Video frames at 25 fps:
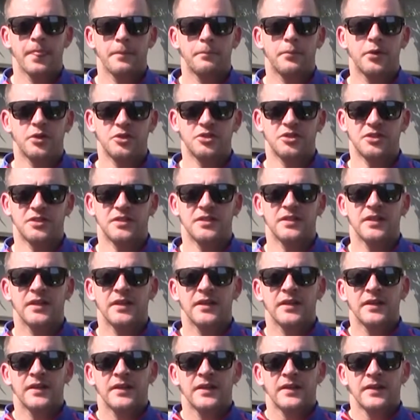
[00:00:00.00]
purchase.
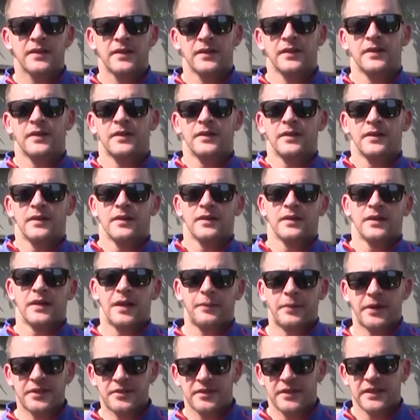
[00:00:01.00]

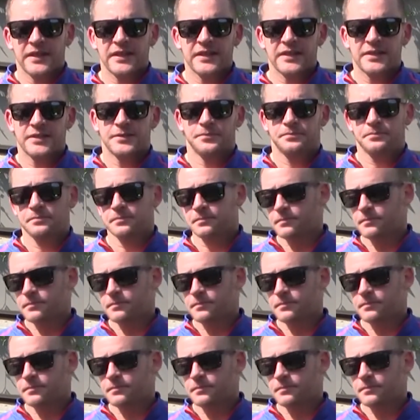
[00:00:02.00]
Now back to these.